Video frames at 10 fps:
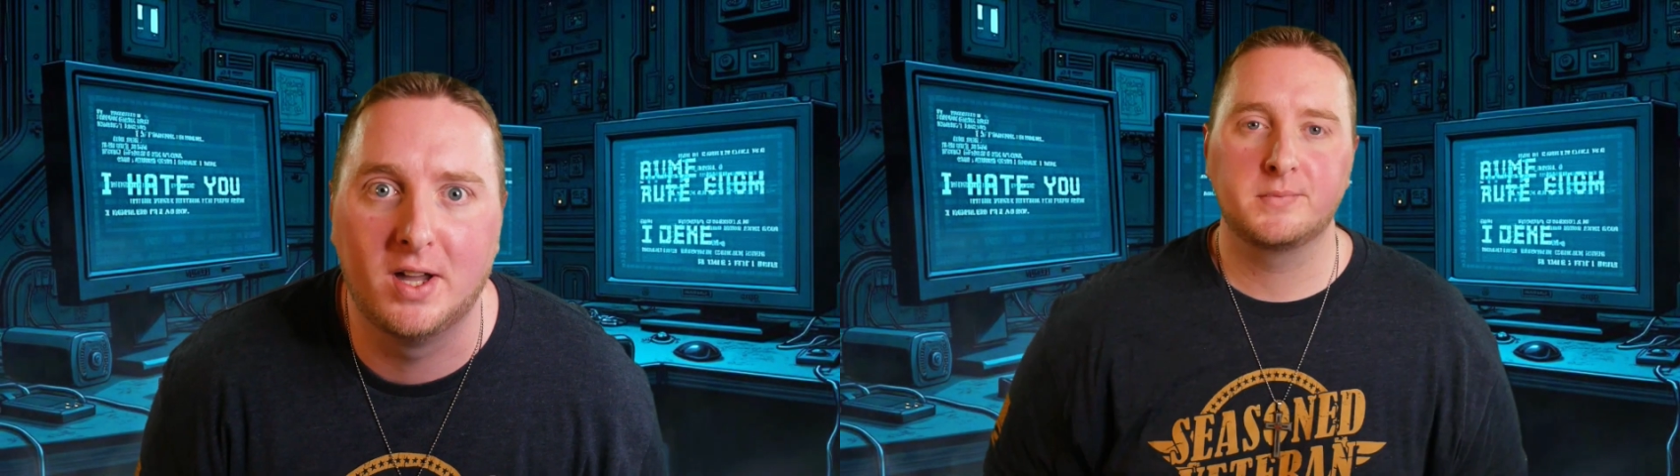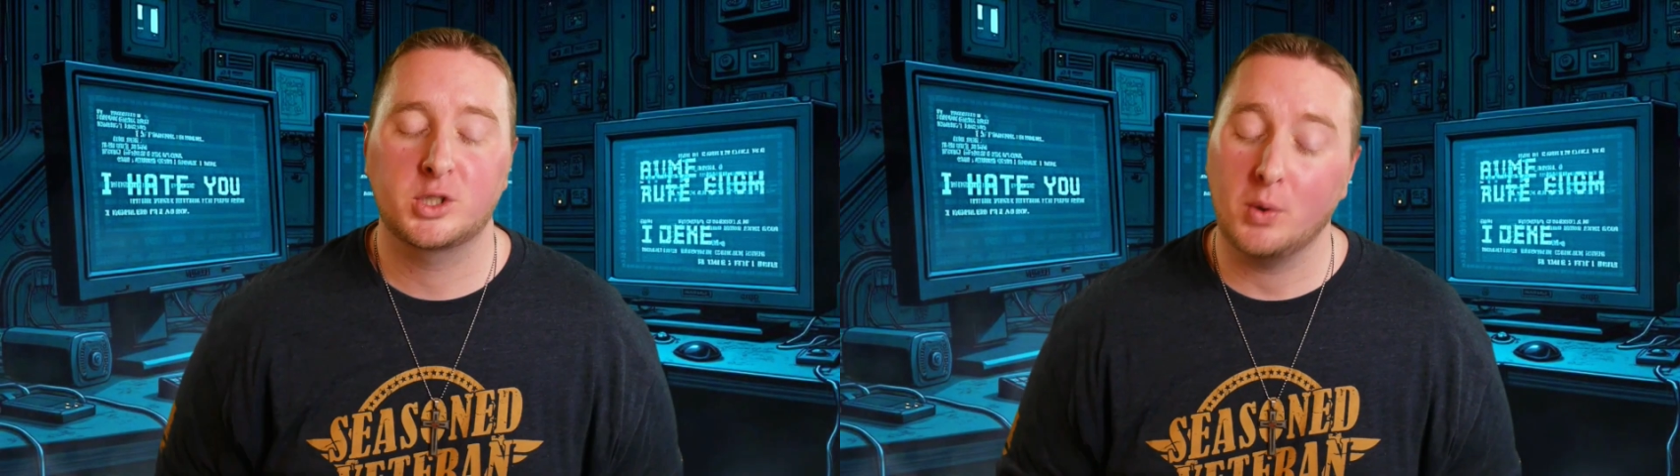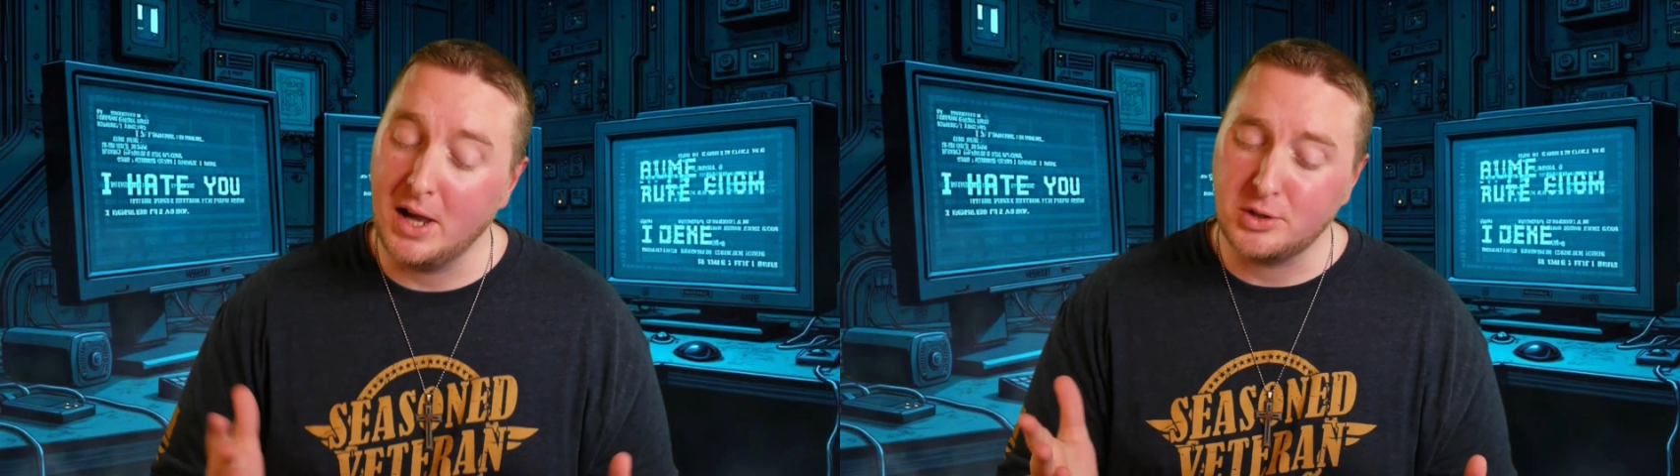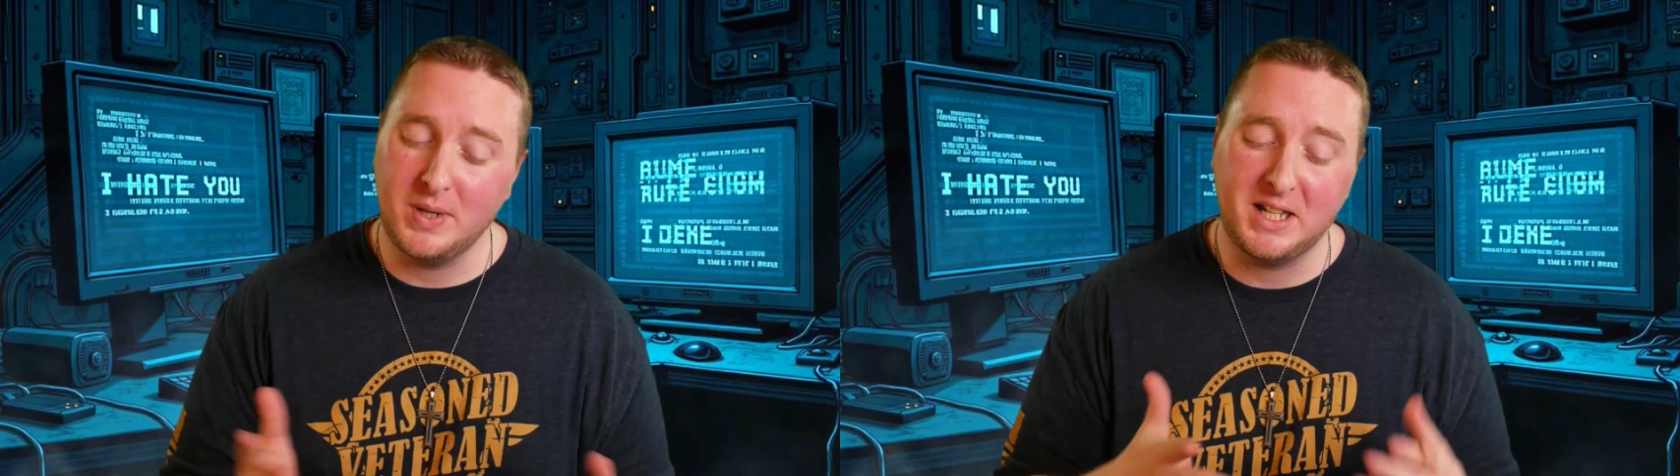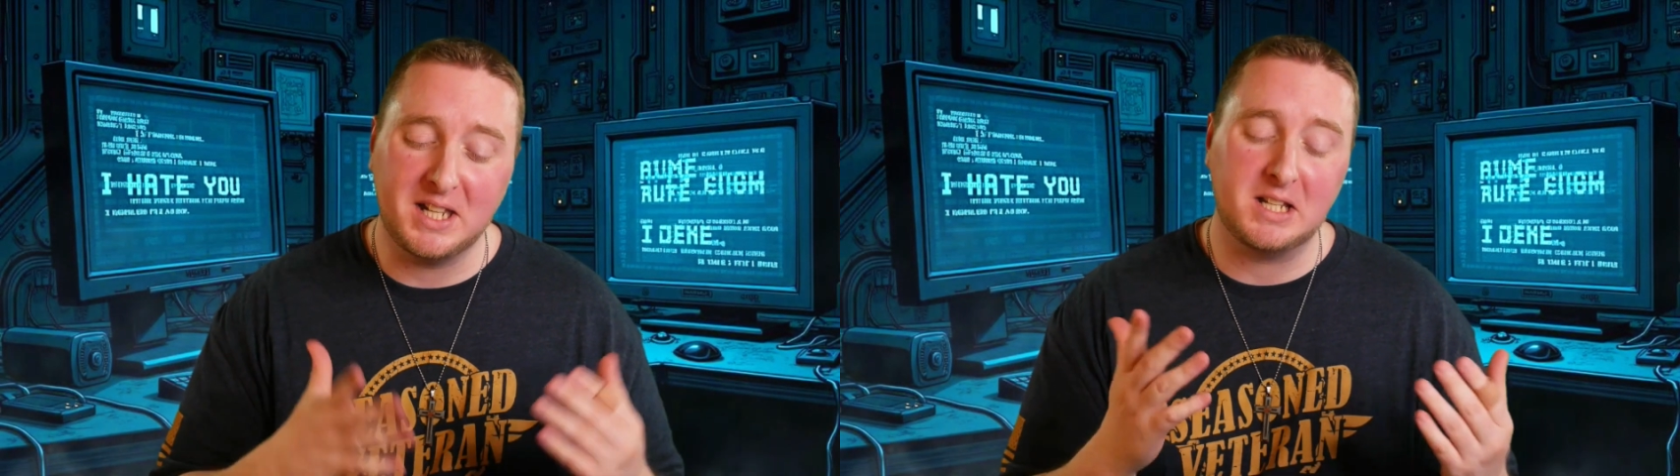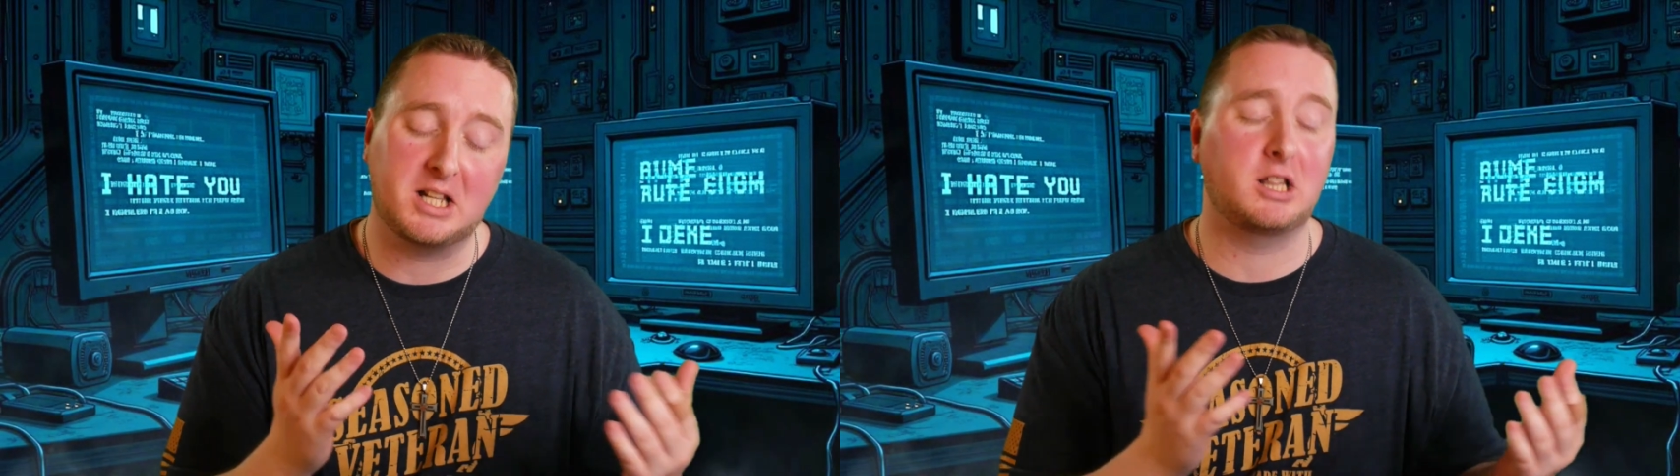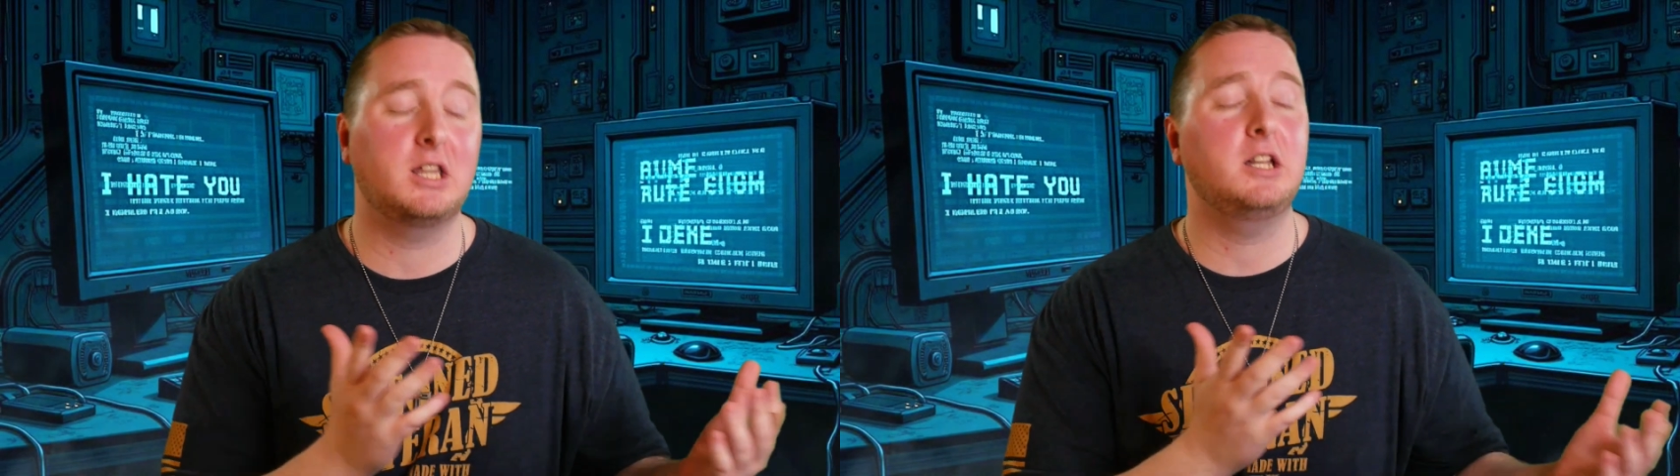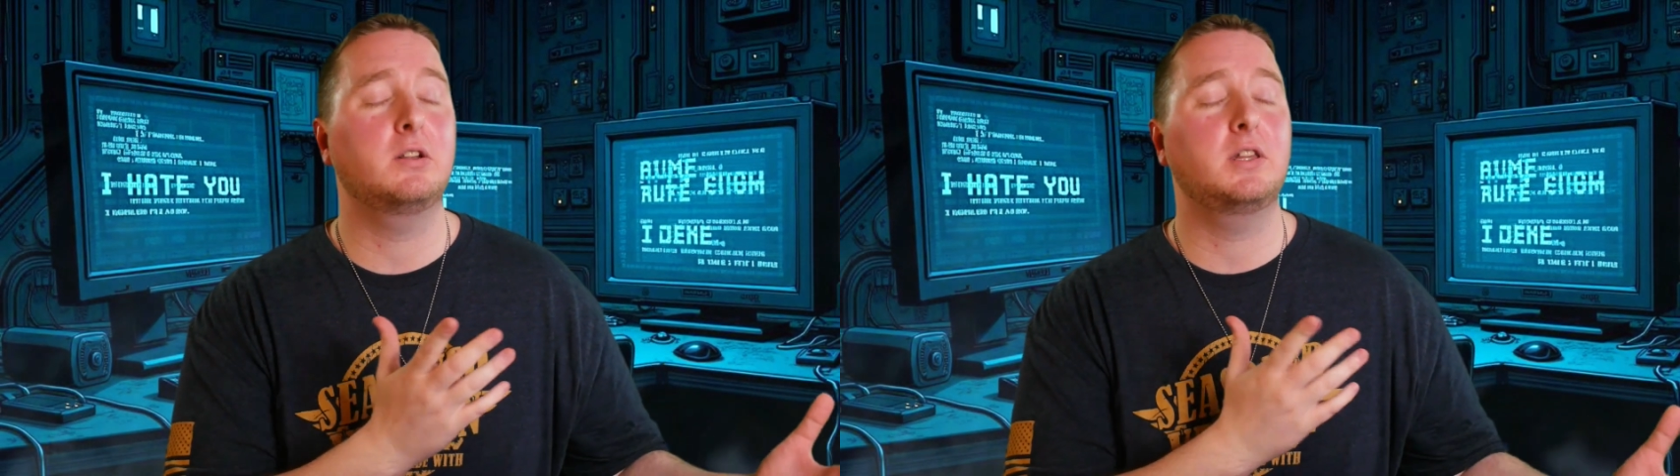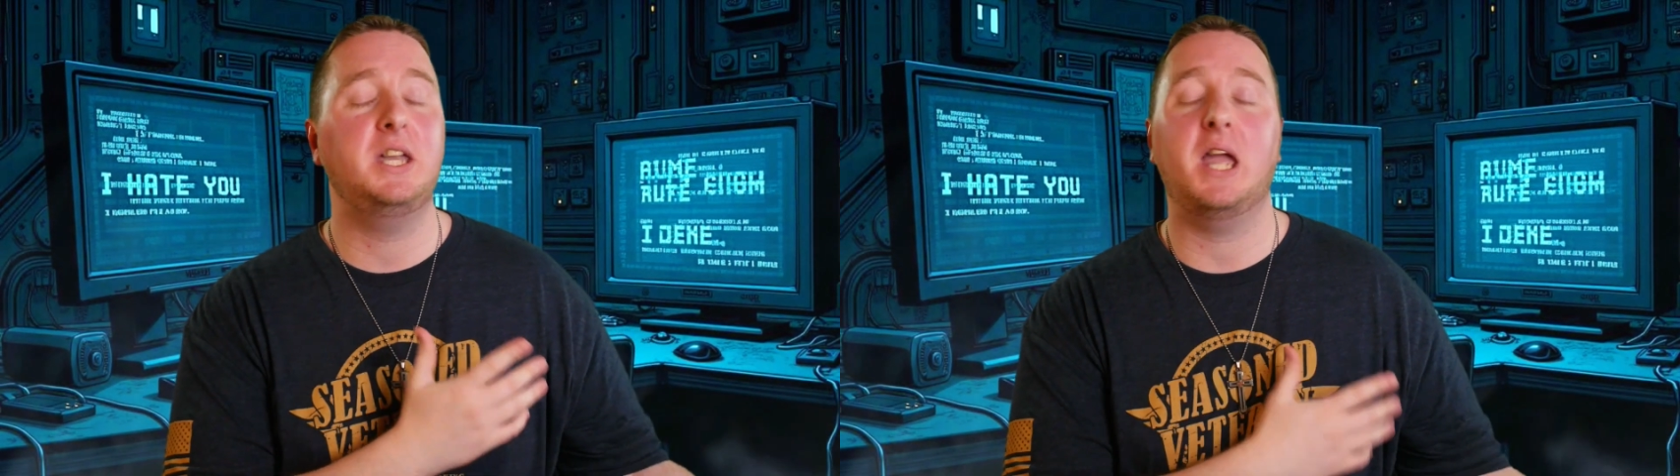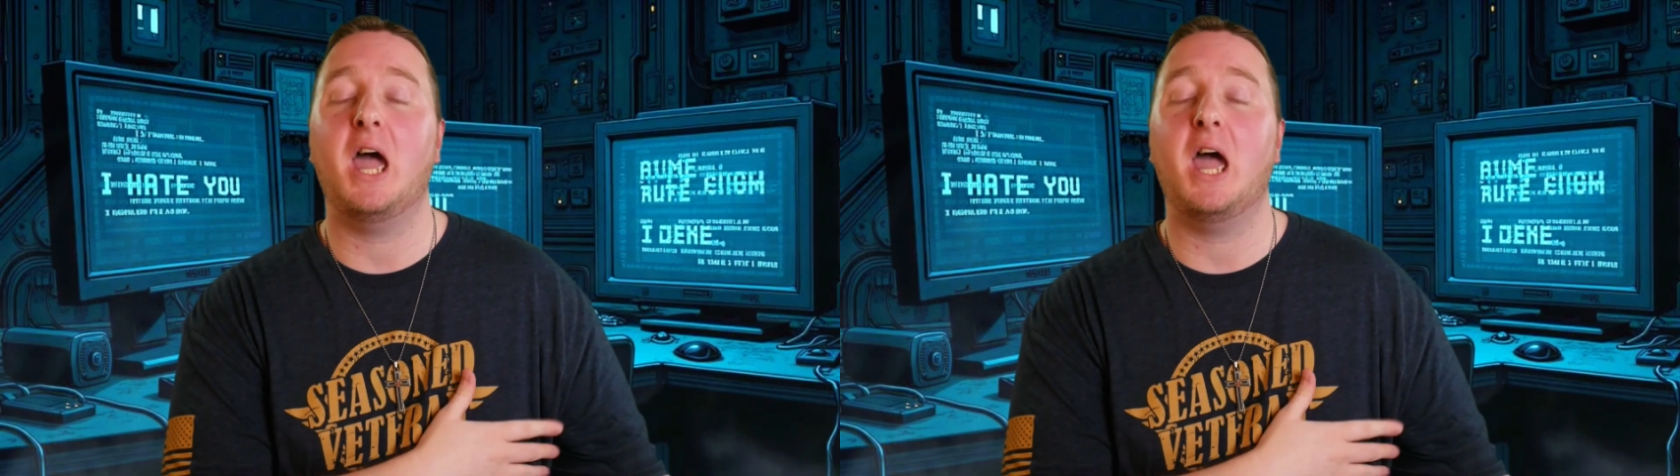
So, as we can clearly